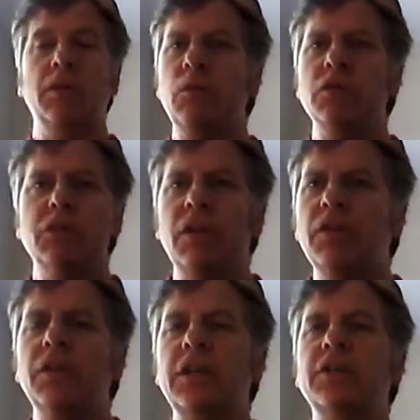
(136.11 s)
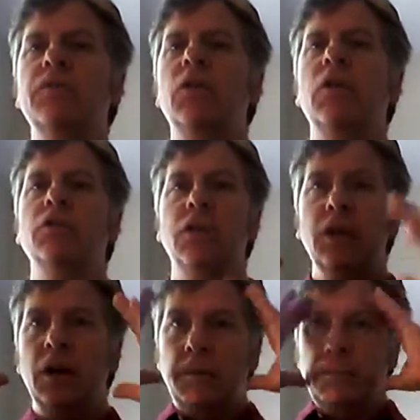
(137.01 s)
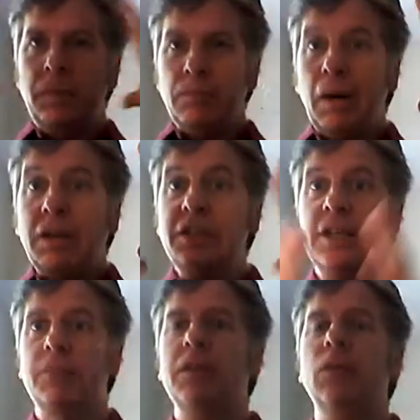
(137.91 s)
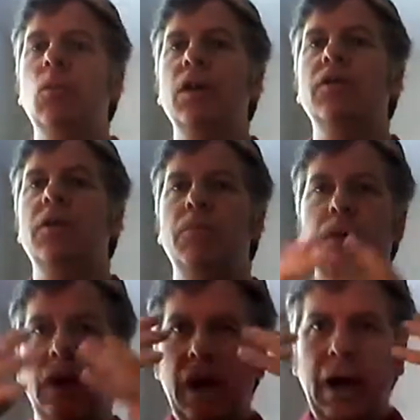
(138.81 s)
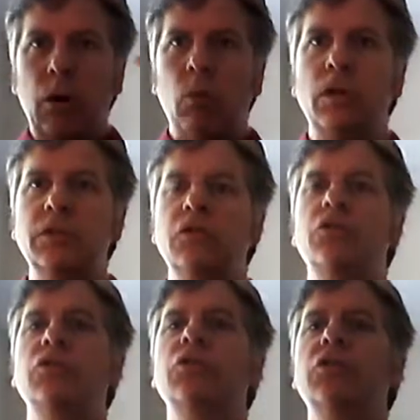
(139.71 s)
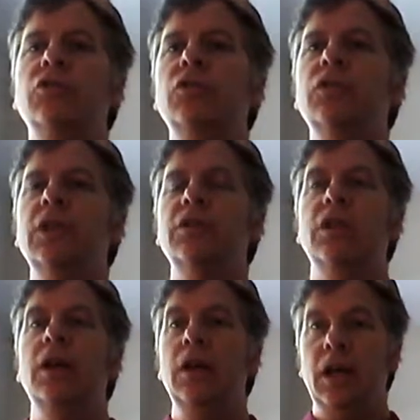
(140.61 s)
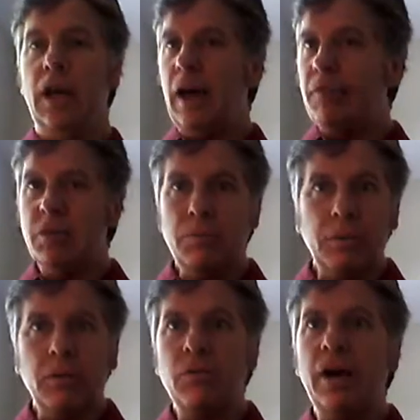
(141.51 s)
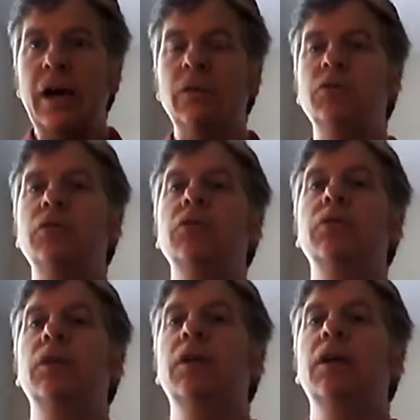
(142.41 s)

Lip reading: Of course, there are other things involved, mindset being one of them, how one chooses to do things, having the people around you,